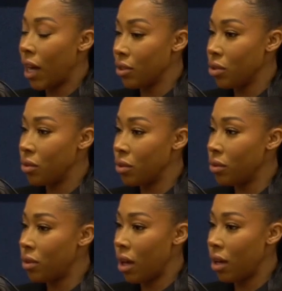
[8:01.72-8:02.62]

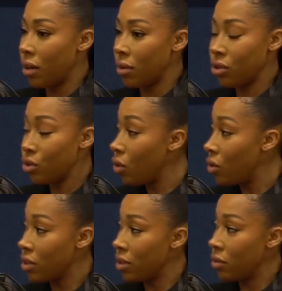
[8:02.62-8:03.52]
actual
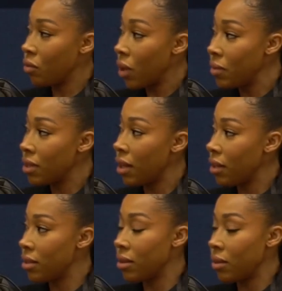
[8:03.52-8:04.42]
stores and
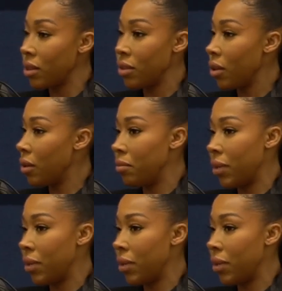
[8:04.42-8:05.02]
websites. So you can go and